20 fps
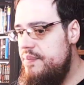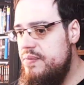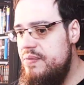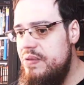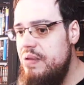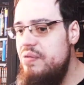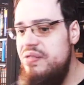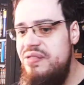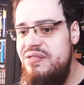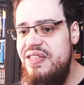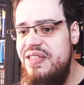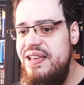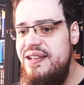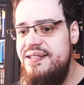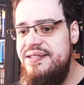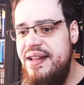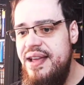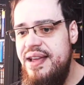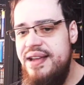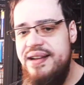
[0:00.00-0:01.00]
do
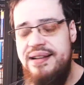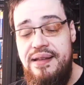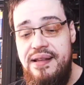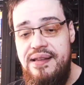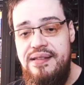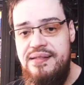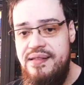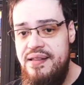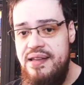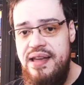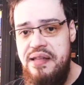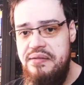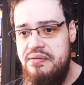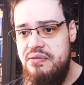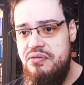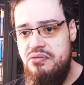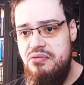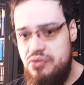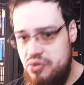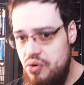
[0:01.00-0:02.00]
things like this get
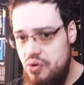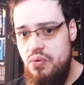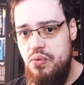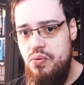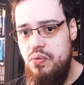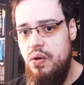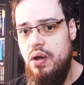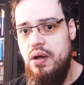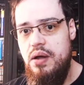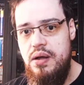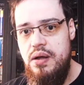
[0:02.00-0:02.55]
through?